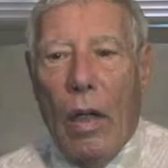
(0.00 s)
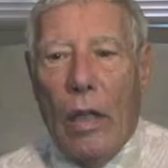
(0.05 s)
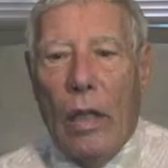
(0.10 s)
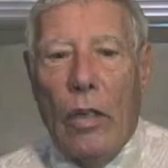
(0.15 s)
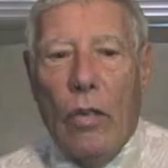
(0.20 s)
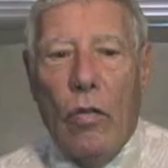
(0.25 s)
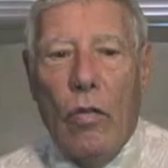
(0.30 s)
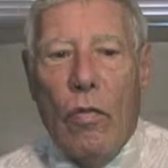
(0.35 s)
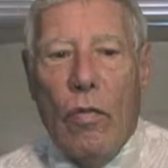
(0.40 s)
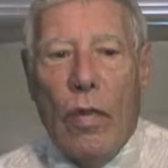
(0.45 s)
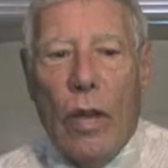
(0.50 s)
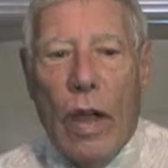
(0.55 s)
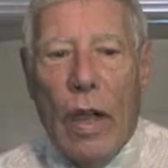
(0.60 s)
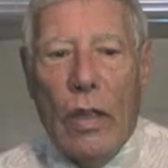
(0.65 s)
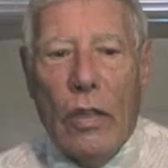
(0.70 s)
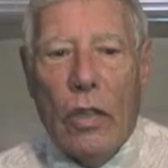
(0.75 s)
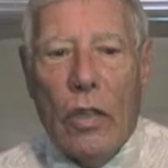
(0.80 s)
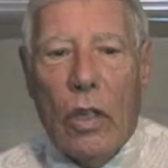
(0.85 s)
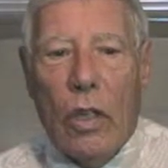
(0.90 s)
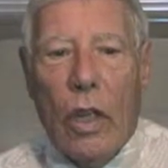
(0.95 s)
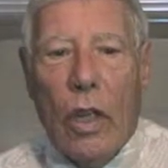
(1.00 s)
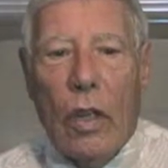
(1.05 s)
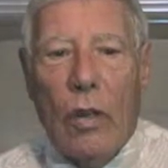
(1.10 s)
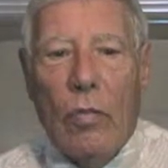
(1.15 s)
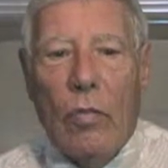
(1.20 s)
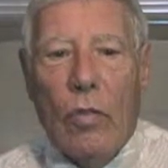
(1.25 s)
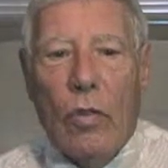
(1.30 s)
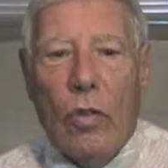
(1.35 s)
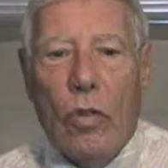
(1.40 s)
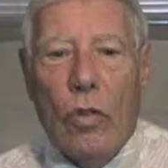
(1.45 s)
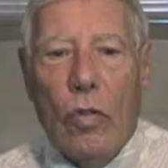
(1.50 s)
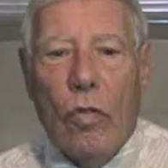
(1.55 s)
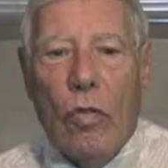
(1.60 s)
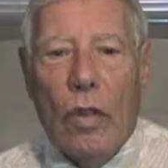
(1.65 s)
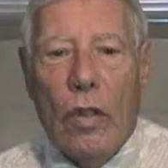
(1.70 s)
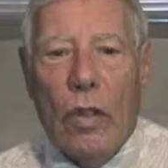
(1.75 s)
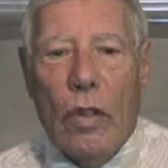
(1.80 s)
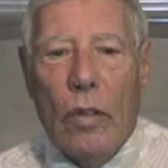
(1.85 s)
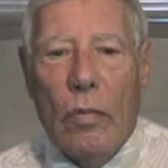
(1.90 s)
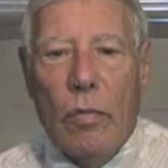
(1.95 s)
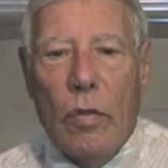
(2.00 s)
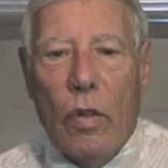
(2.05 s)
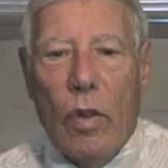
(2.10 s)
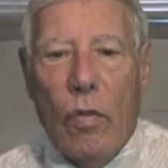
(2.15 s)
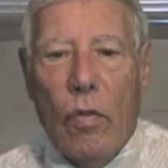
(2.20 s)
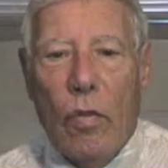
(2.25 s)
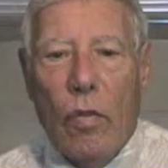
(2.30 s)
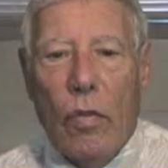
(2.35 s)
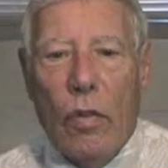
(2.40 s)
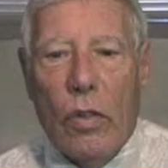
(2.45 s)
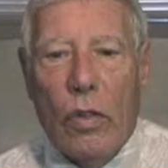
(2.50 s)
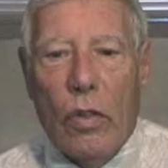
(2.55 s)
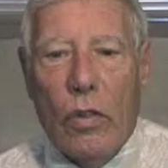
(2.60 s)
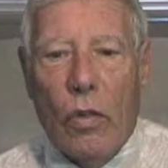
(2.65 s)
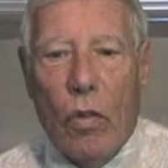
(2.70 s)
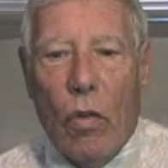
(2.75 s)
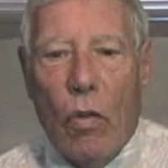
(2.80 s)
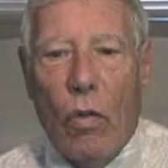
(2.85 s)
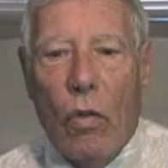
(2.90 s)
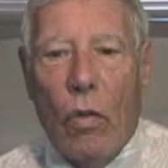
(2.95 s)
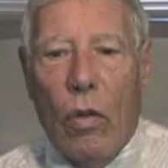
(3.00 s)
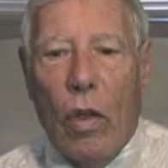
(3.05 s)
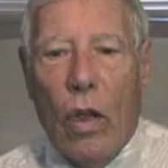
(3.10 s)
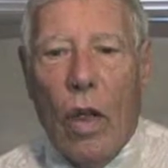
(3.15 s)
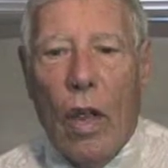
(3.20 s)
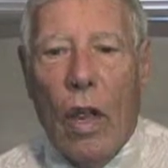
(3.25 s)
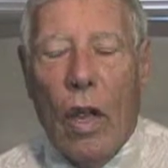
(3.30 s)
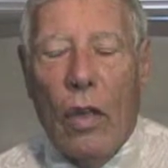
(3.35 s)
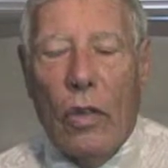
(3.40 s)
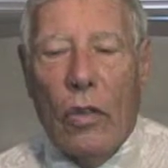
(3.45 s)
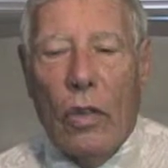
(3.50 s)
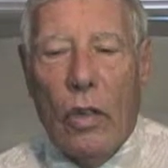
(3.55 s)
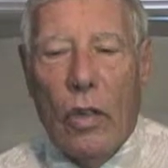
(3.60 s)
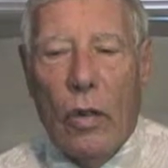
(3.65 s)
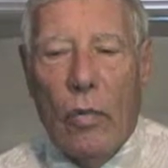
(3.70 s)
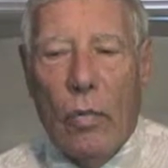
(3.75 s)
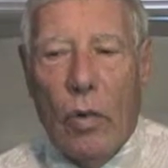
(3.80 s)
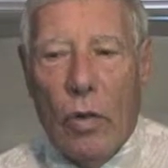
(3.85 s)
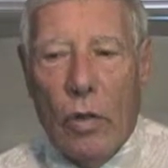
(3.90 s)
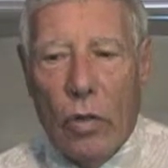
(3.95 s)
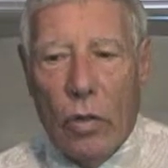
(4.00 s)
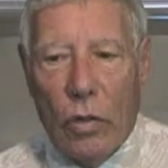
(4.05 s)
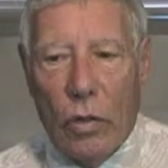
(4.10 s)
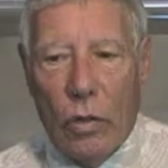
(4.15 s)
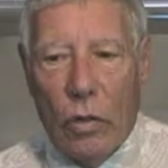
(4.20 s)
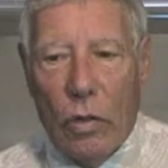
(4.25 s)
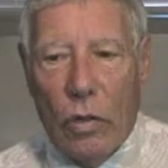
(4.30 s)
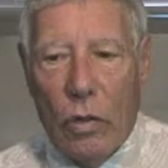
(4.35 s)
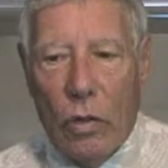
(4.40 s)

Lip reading: He who fasts claims to afflict himself or his soul is in a person.